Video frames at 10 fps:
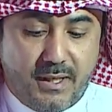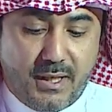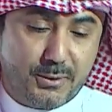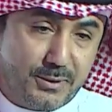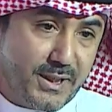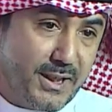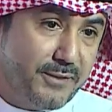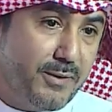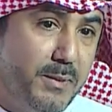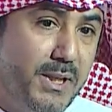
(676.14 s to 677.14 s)
familial
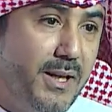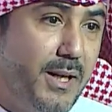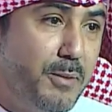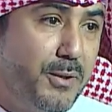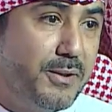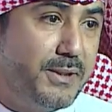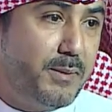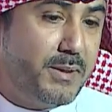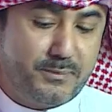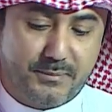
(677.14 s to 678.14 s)
hypercholesterolemia?
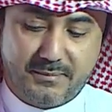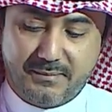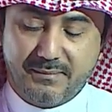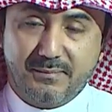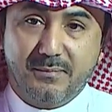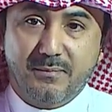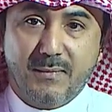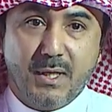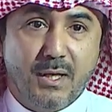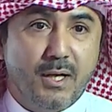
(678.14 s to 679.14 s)
And
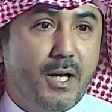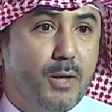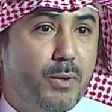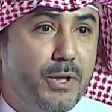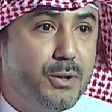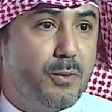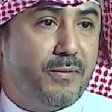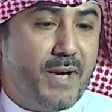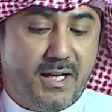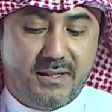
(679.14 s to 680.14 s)
with a show of hand,
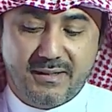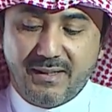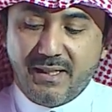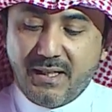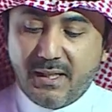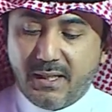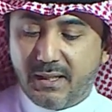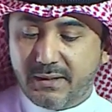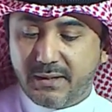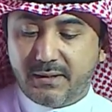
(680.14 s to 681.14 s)
is it
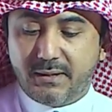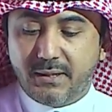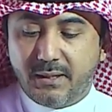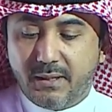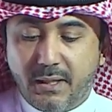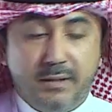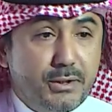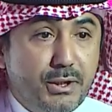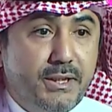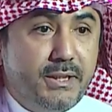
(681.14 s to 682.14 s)
in the GCC, of
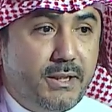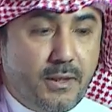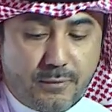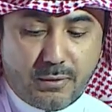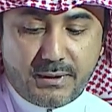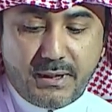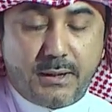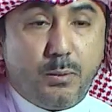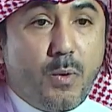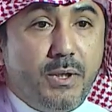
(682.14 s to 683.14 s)
course, is it 1 in a
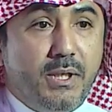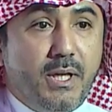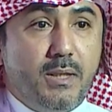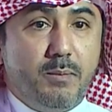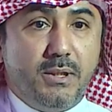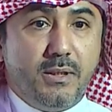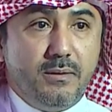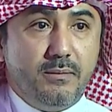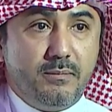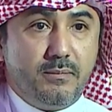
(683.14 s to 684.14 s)
million?
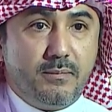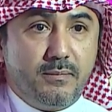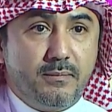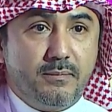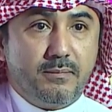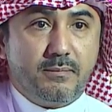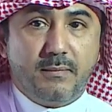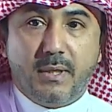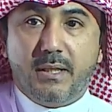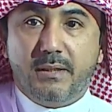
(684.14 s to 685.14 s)
Any
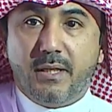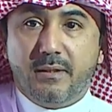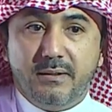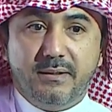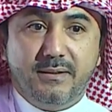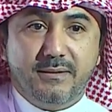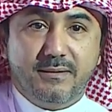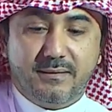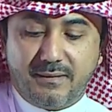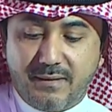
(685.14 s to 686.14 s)
takers? Is
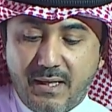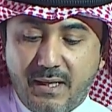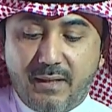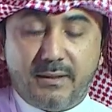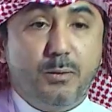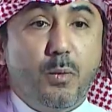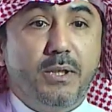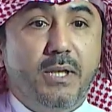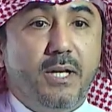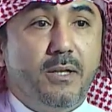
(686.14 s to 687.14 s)
it 1 in a quarter
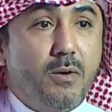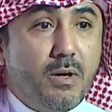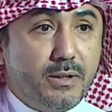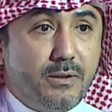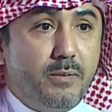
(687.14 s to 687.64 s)
of a million?